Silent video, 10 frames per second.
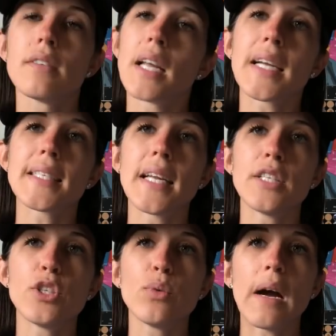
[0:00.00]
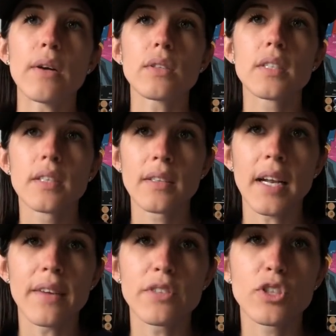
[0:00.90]
like I said, two outs.
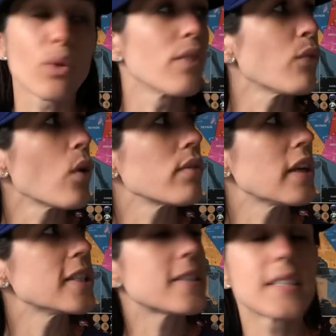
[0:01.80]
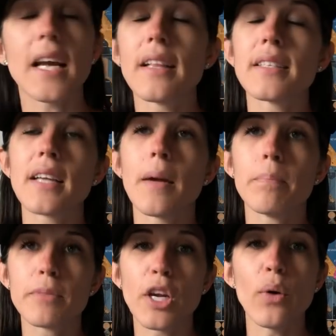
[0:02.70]
They'd have to score four runs to tie this
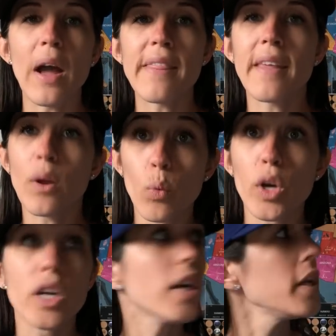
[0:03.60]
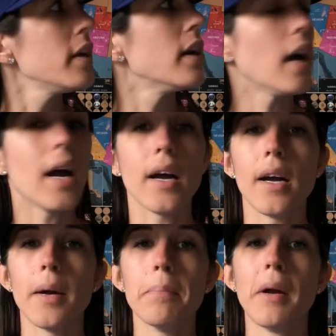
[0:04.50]
up, so I think we're good.
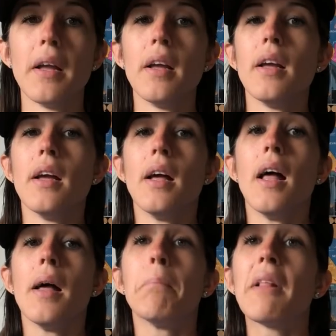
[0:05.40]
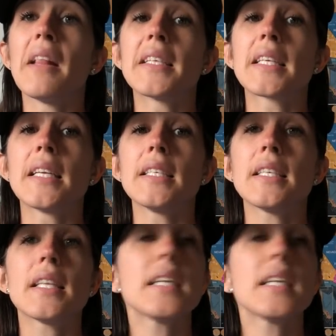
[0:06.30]
But let's get into